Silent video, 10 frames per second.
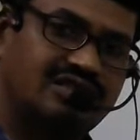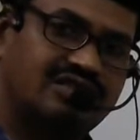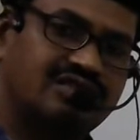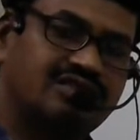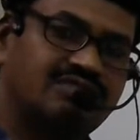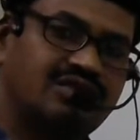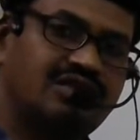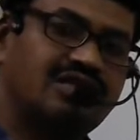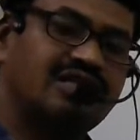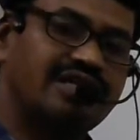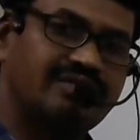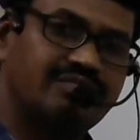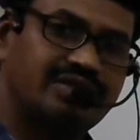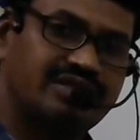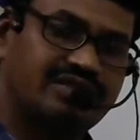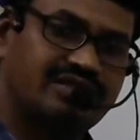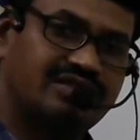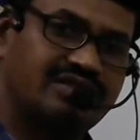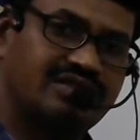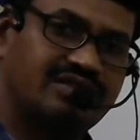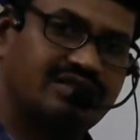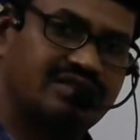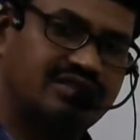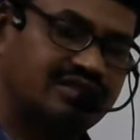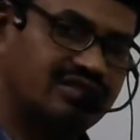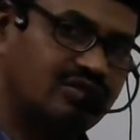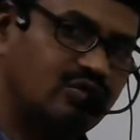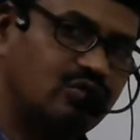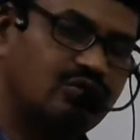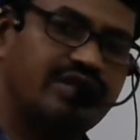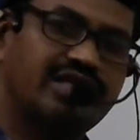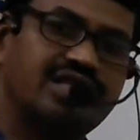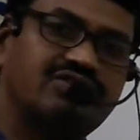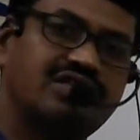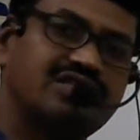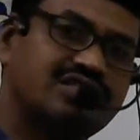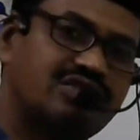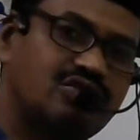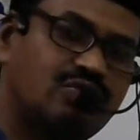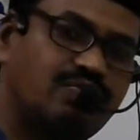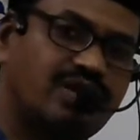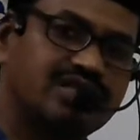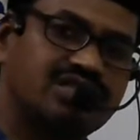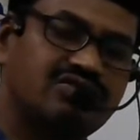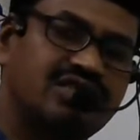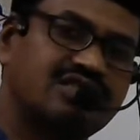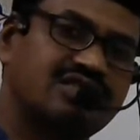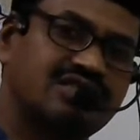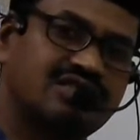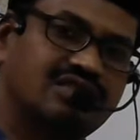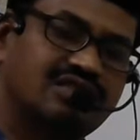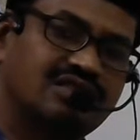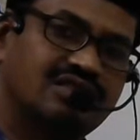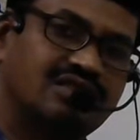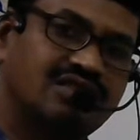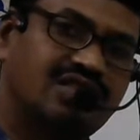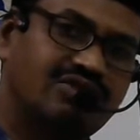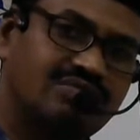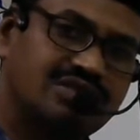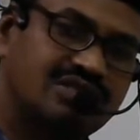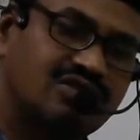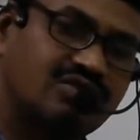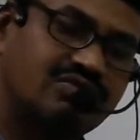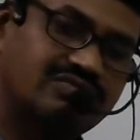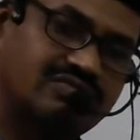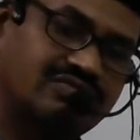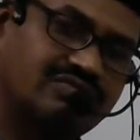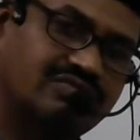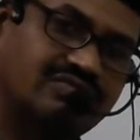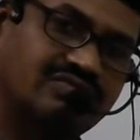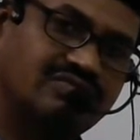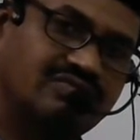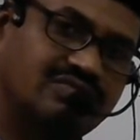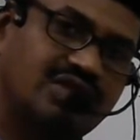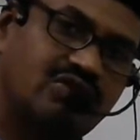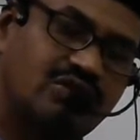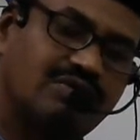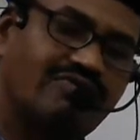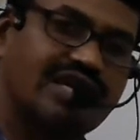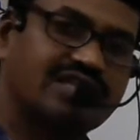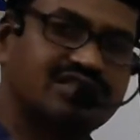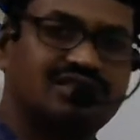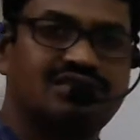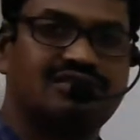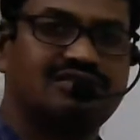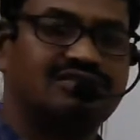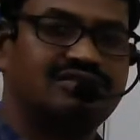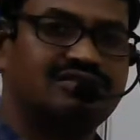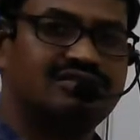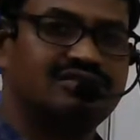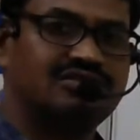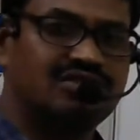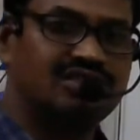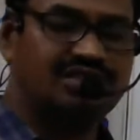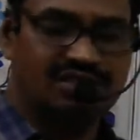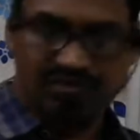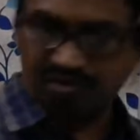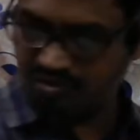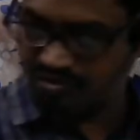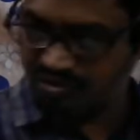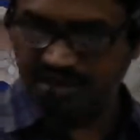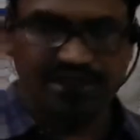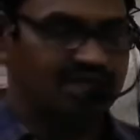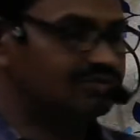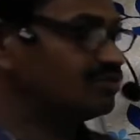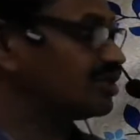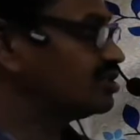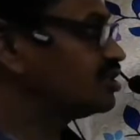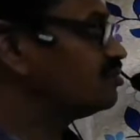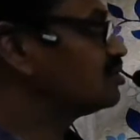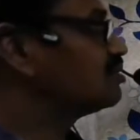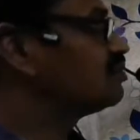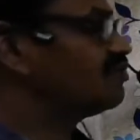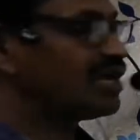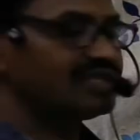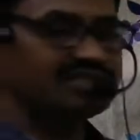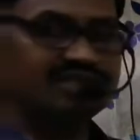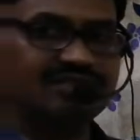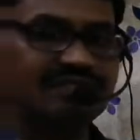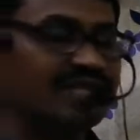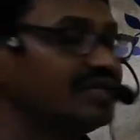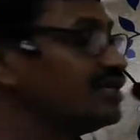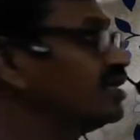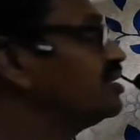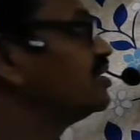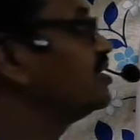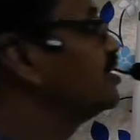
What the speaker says: simple number. No negativeness, no positiveness. Never be zero. Never be fraction. So that you have to remember. This is about simple valency. And